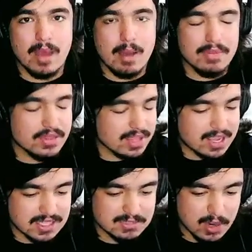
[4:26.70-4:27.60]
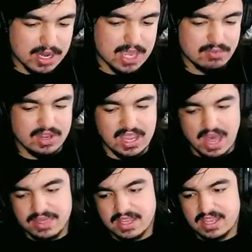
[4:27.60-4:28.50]
nothing against Mark Henry.
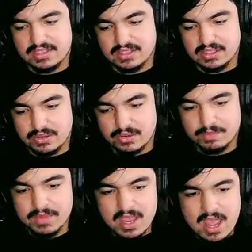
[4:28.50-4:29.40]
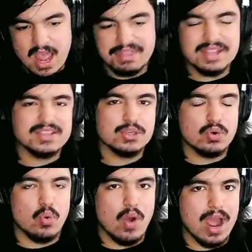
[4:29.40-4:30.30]
I think he's a little
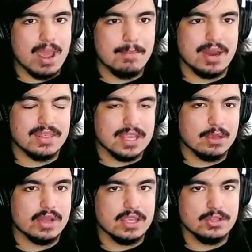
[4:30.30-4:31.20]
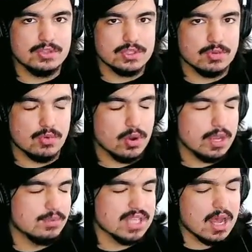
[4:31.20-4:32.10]
quiet, but I think he'll get used to the role.
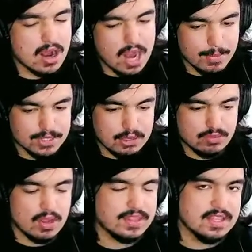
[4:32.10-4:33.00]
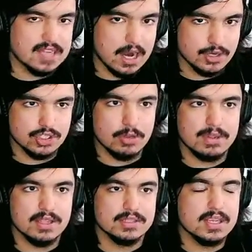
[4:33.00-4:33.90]
He was not on commentary throughout the entire show
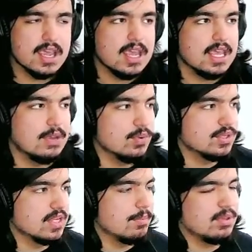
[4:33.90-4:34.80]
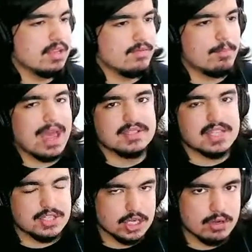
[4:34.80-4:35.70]
because he was, I believe, a
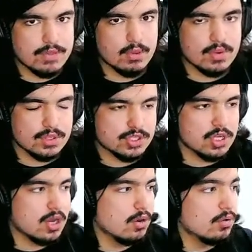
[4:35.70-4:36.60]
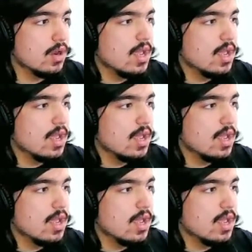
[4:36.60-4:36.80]
backstage interviewer in the show